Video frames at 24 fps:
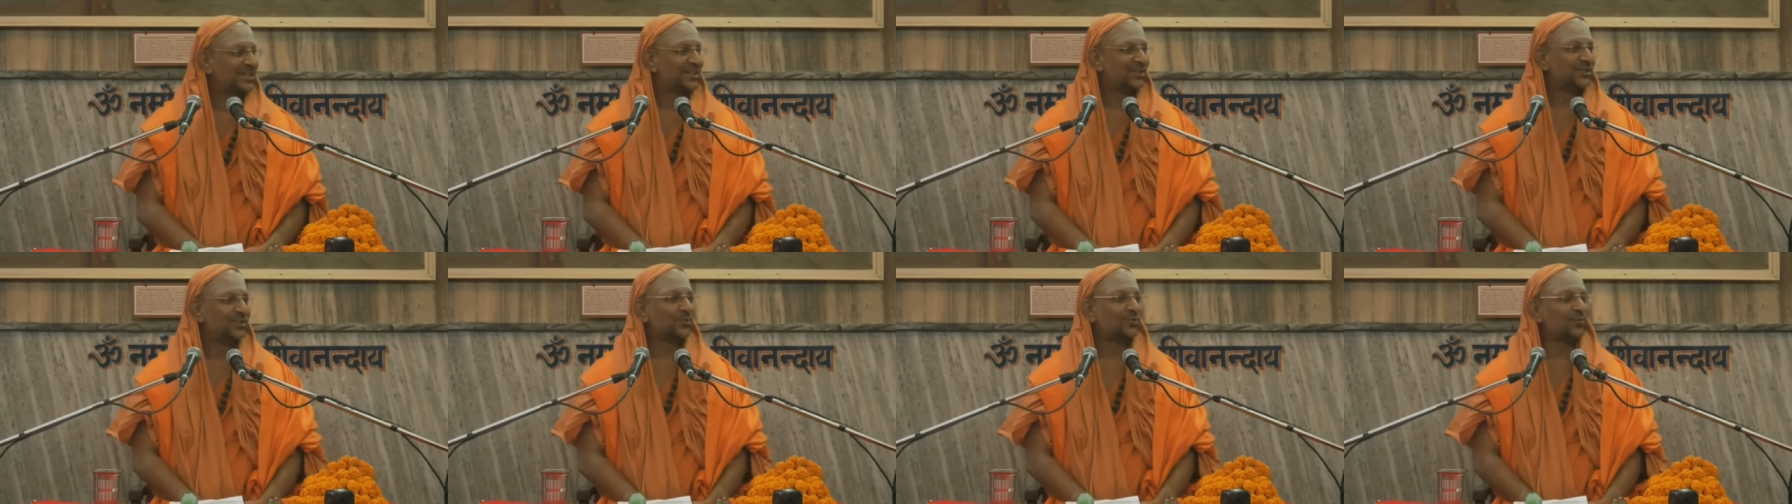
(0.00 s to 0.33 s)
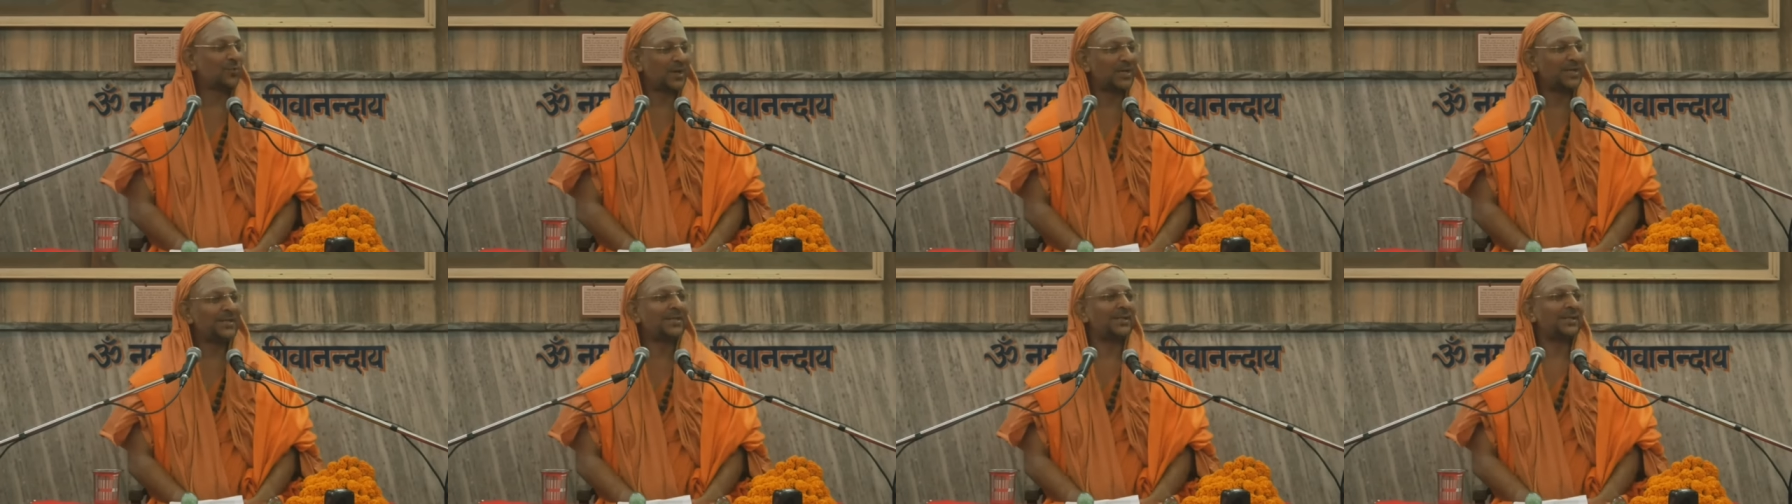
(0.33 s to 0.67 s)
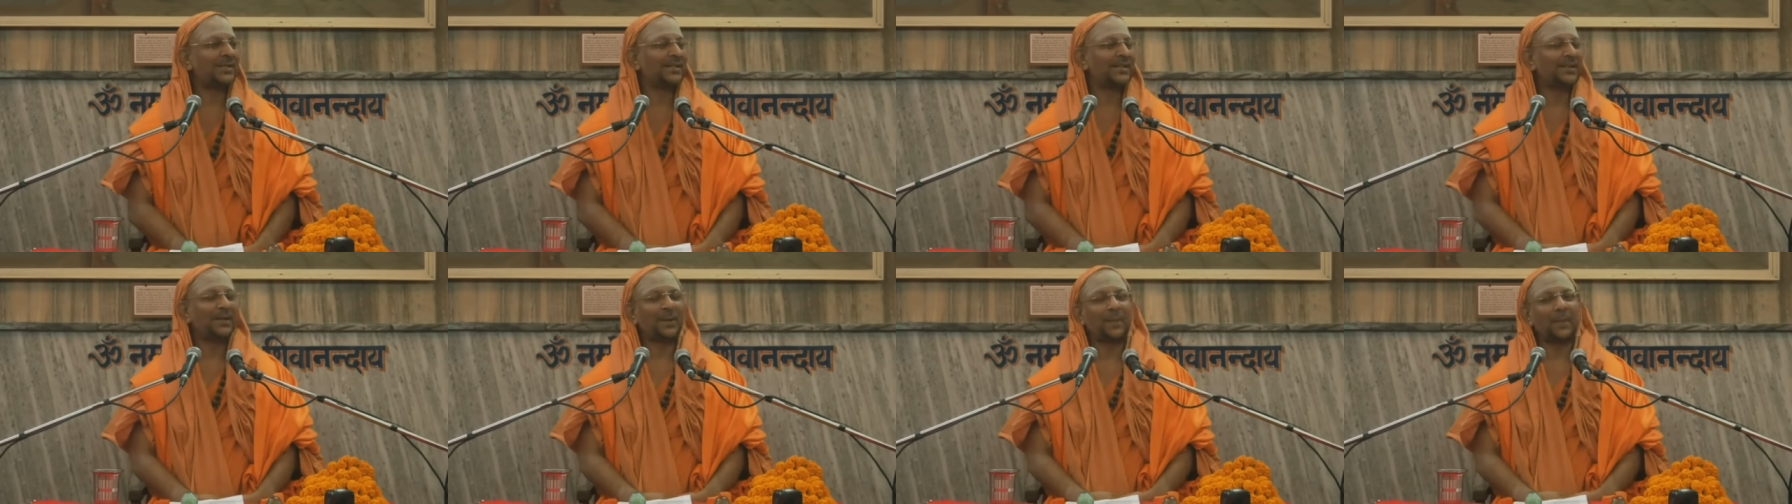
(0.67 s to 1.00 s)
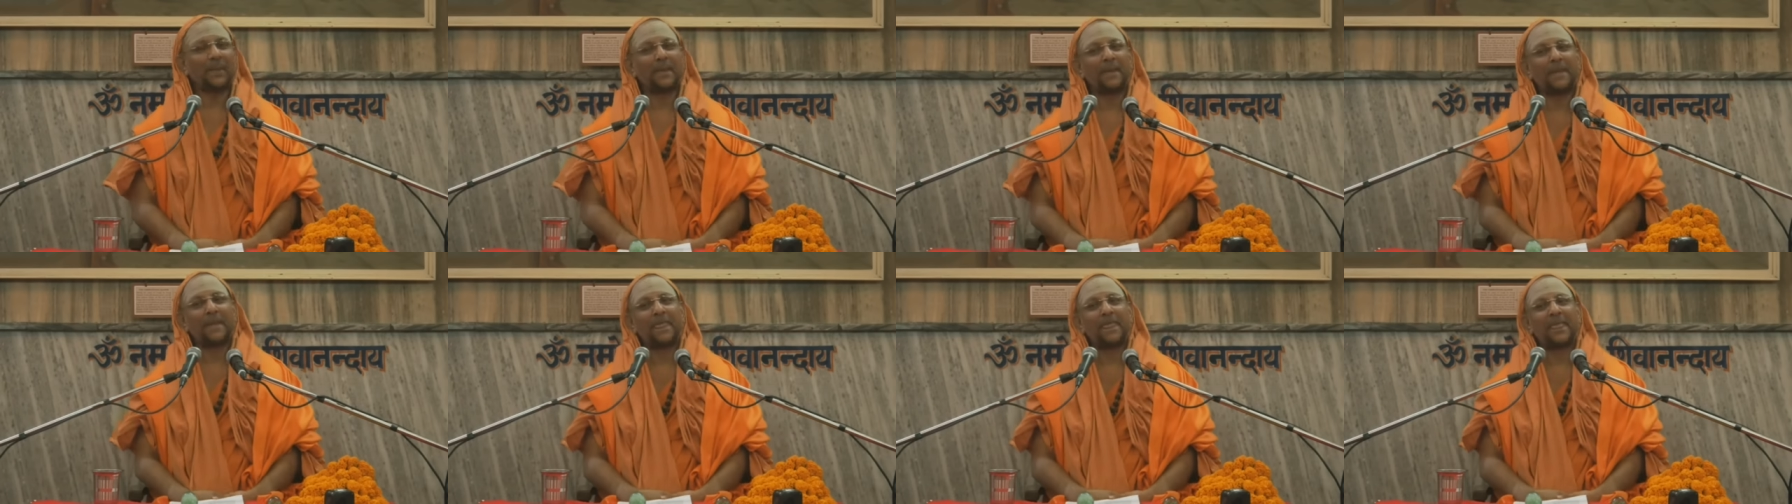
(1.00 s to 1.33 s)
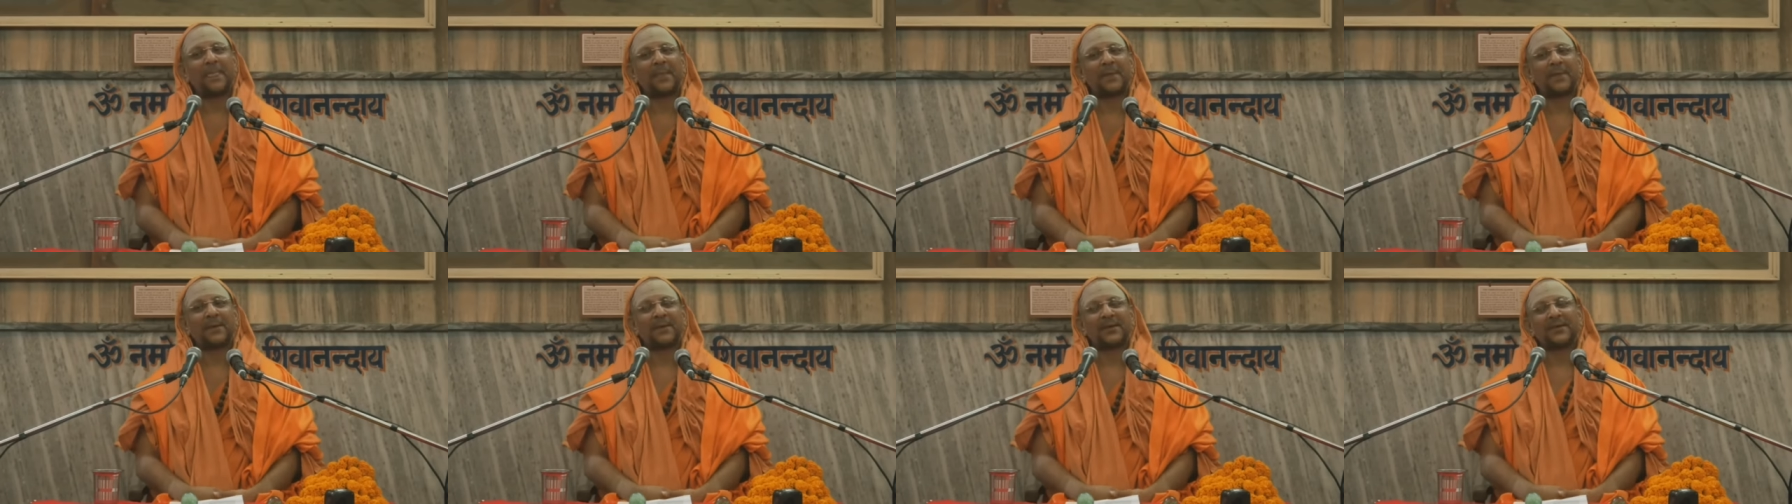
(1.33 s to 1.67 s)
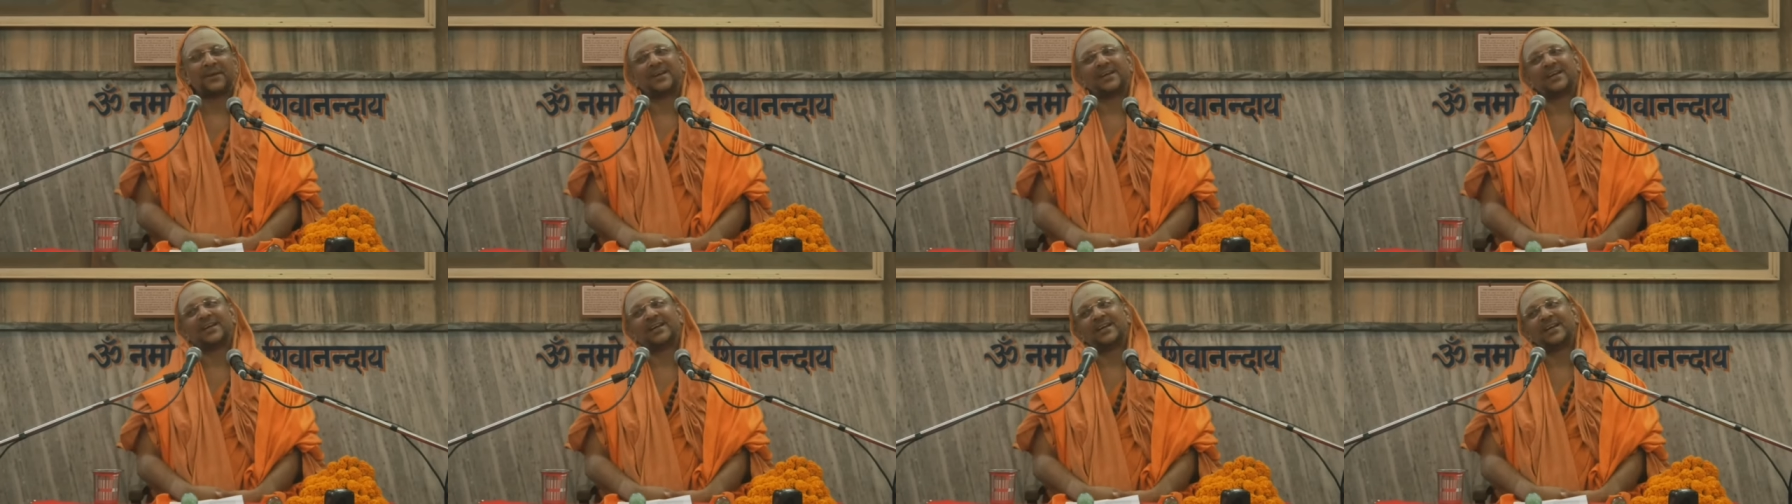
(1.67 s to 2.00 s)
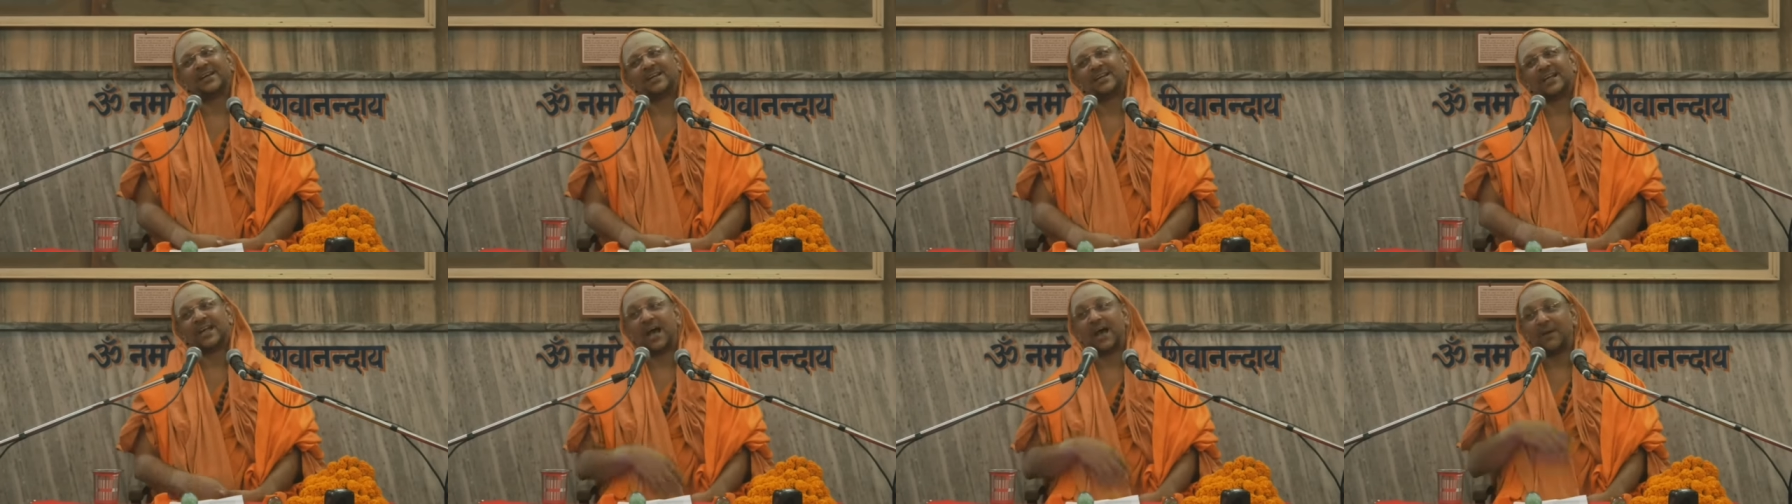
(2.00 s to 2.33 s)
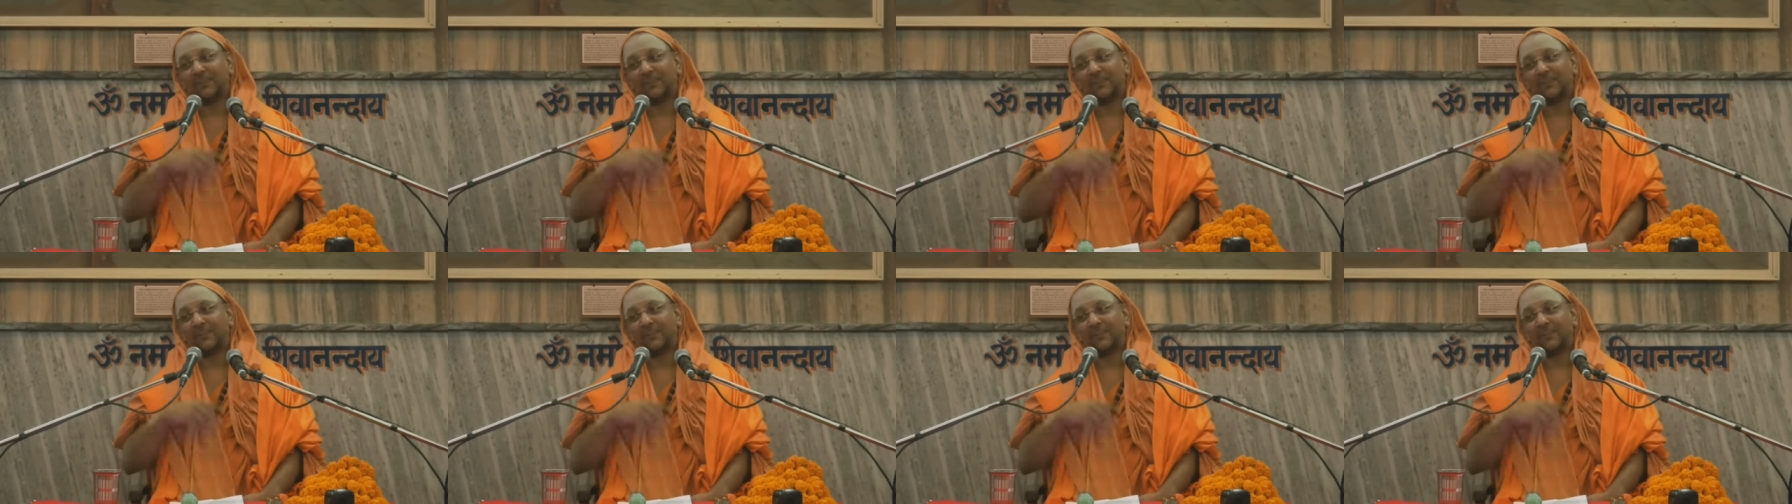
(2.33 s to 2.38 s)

So one day, it